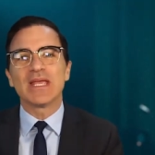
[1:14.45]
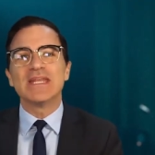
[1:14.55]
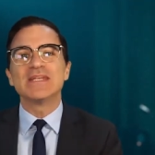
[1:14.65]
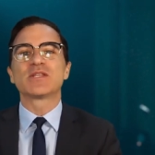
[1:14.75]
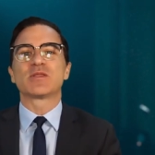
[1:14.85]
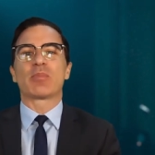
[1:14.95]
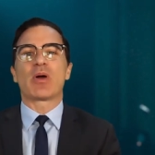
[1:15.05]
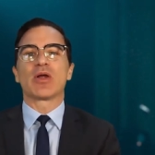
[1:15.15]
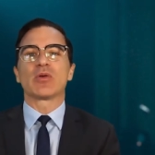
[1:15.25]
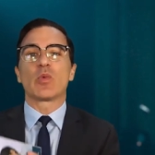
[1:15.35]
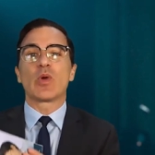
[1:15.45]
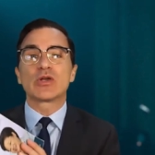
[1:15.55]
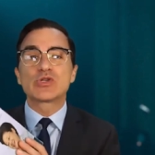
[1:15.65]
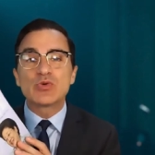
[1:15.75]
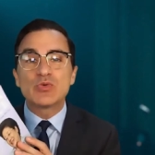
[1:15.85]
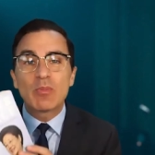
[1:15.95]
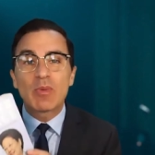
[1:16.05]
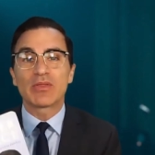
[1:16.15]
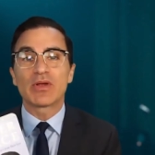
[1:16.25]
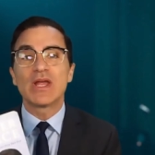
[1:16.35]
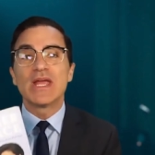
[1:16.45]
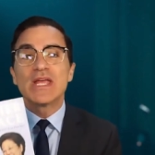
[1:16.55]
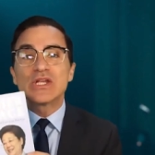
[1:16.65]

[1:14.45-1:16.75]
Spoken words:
into the part where True Mother